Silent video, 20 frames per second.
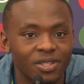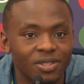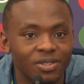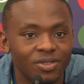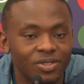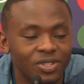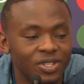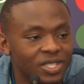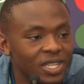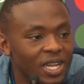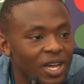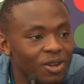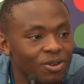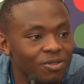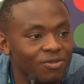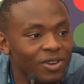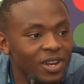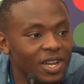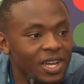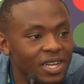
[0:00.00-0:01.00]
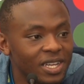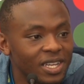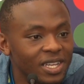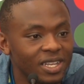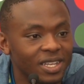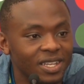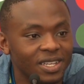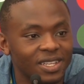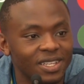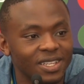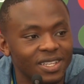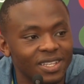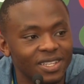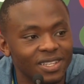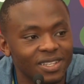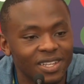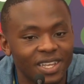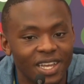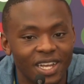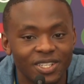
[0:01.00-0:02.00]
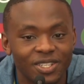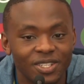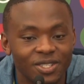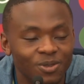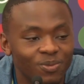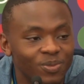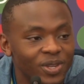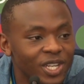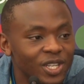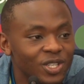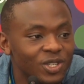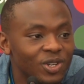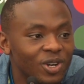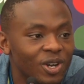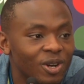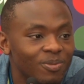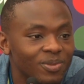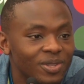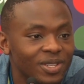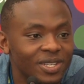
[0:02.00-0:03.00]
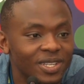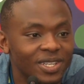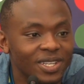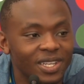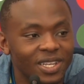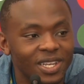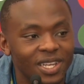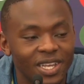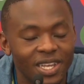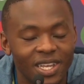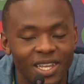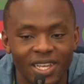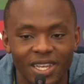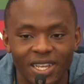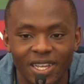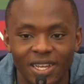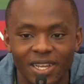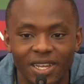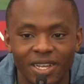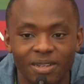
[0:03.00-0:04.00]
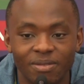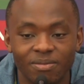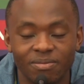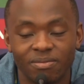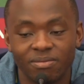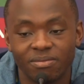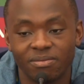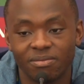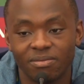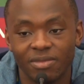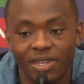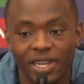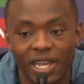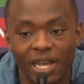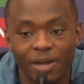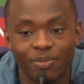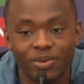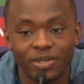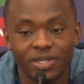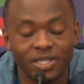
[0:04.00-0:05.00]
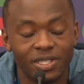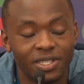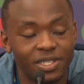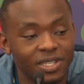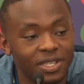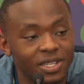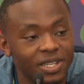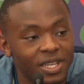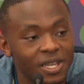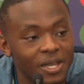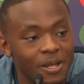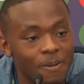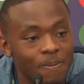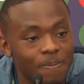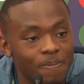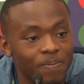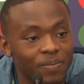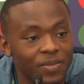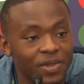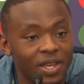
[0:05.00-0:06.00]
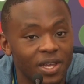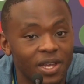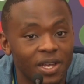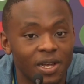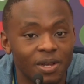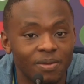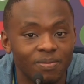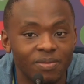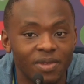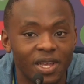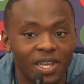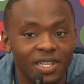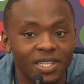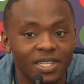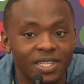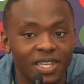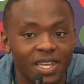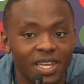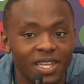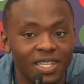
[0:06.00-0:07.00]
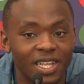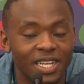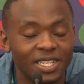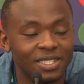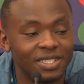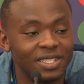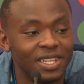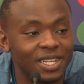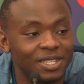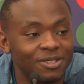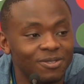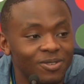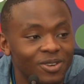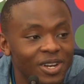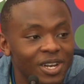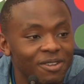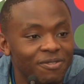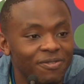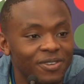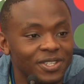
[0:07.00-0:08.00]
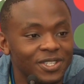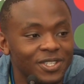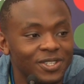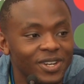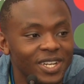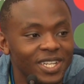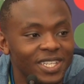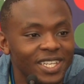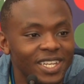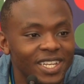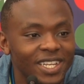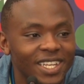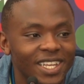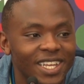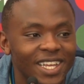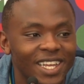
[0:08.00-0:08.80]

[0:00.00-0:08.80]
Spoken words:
you're just out of luck. Catches are being dropped. It happens, and that's really frustrating.